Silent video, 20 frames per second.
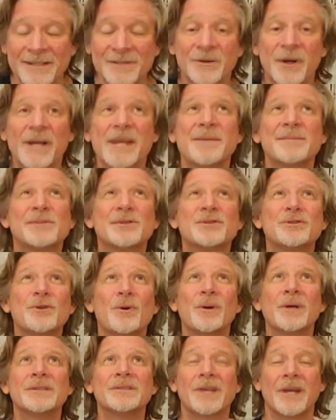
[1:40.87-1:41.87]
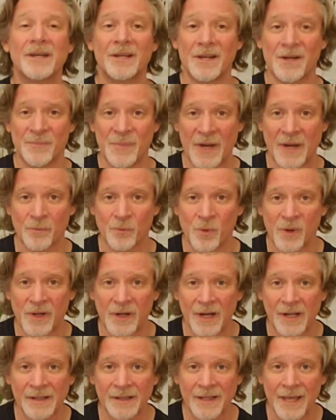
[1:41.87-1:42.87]
So I am so excited about
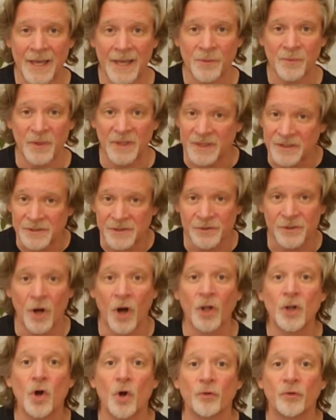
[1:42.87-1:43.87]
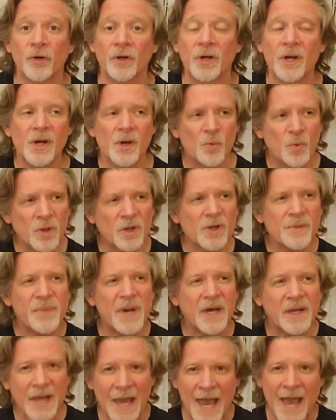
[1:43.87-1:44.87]
where I land when this is all over. We're
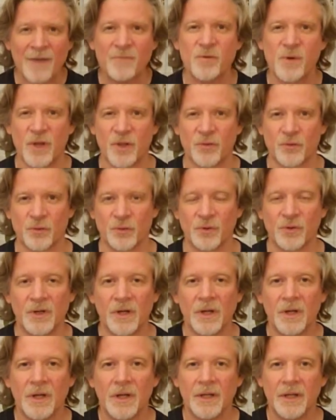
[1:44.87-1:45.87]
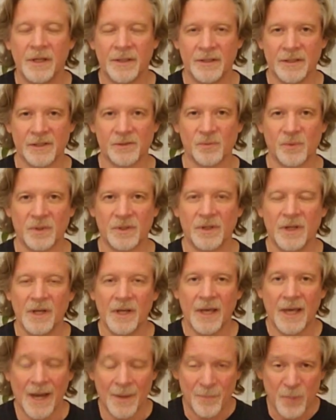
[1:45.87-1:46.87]
about halfway through in this one,
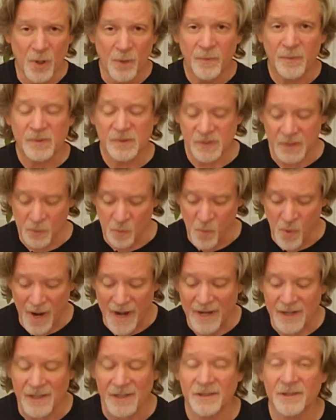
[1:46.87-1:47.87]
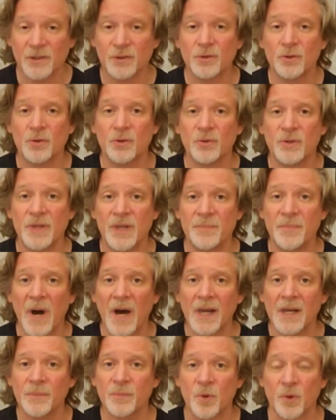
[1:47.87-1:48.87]
and I purposely waited to do the
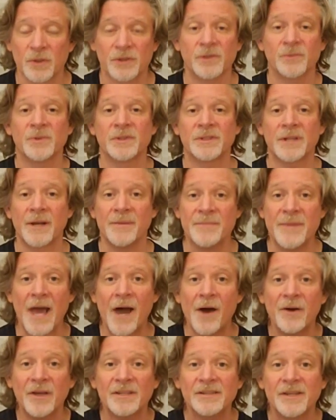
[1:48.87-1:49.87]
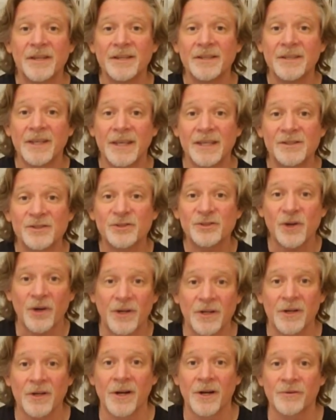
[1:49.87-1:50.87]
body portion, which I'm now excited to get
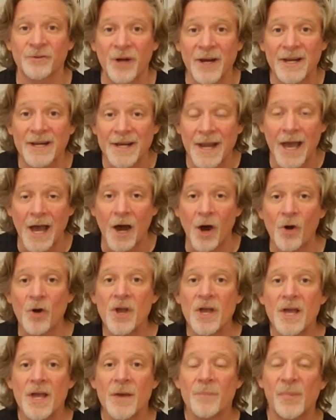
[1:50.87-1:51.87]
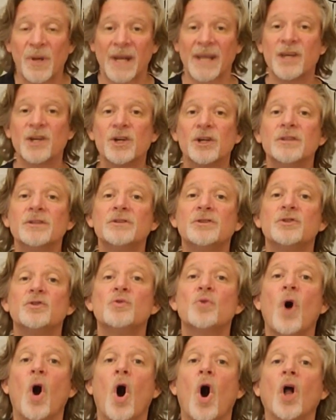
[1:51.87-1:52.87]
started on right now, but I couldn't
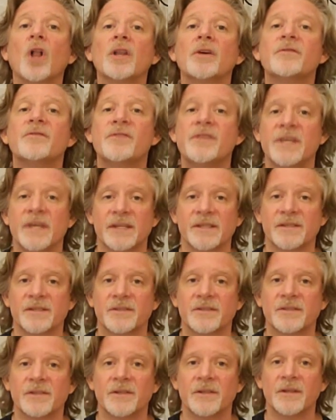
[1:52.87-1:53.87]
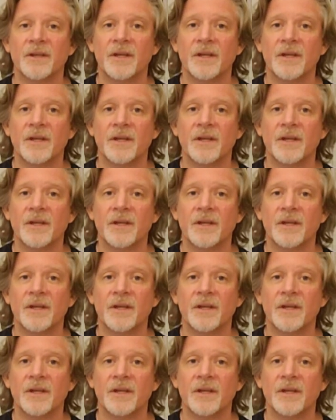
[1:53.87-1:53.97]
do all of this,